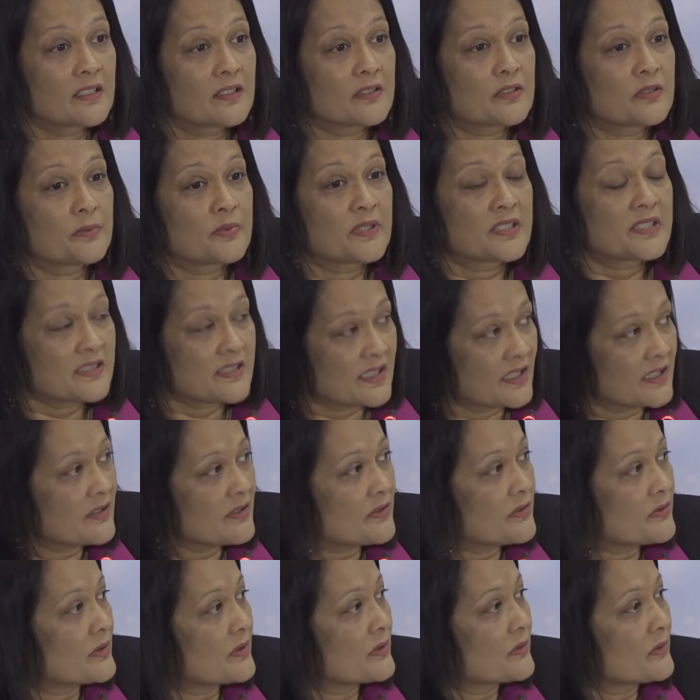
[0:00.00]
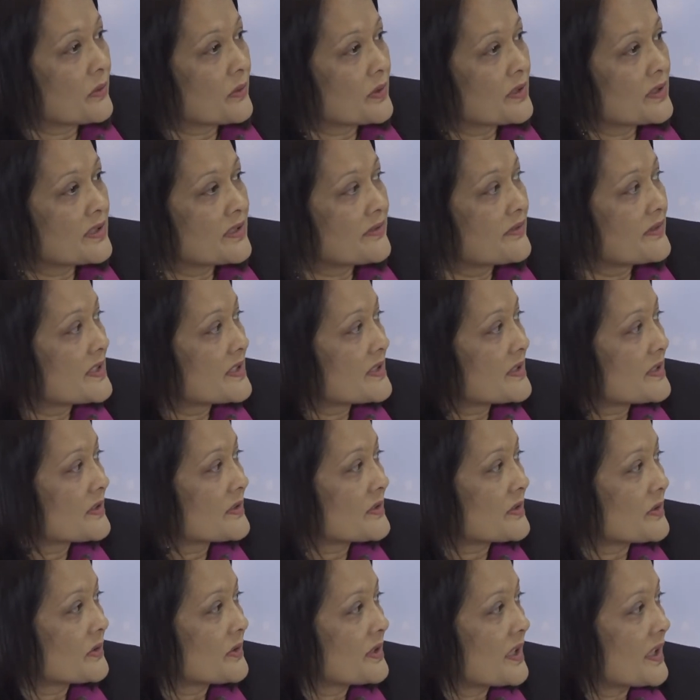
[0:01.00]
to be sent to the Northern Division
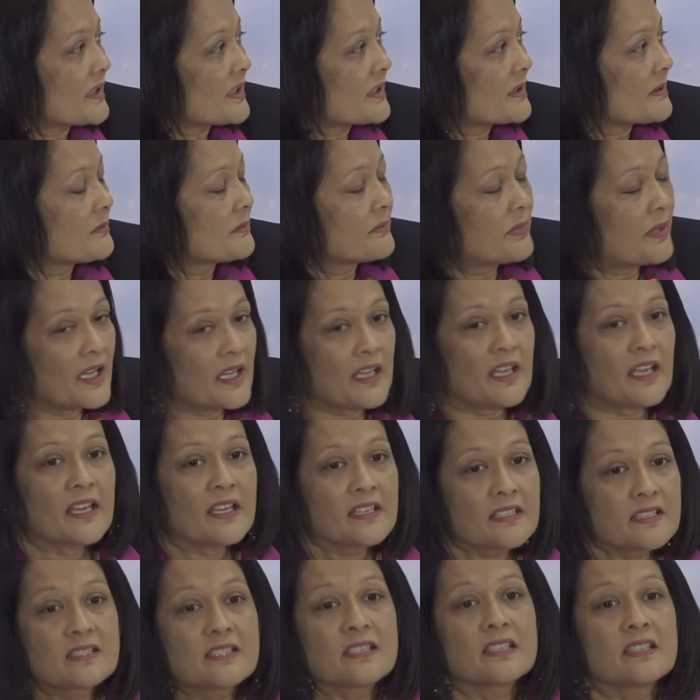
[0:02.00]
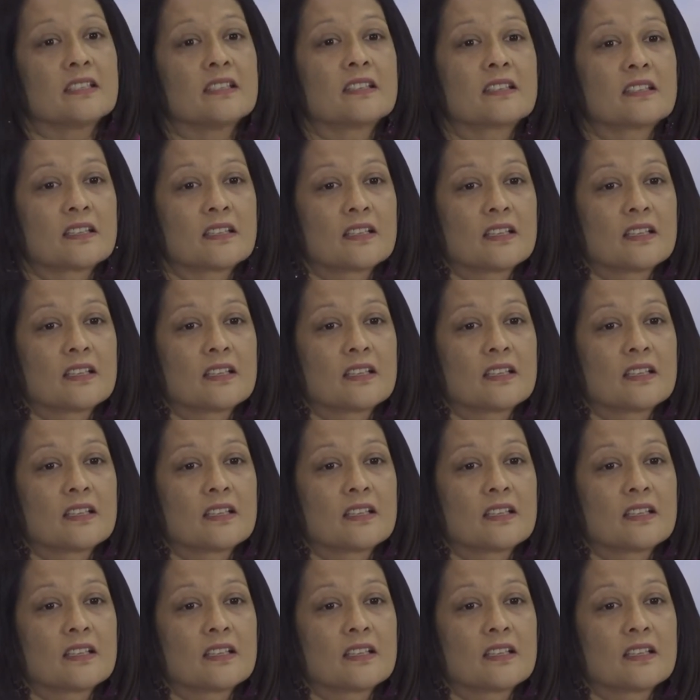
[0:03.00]
so that by 18th,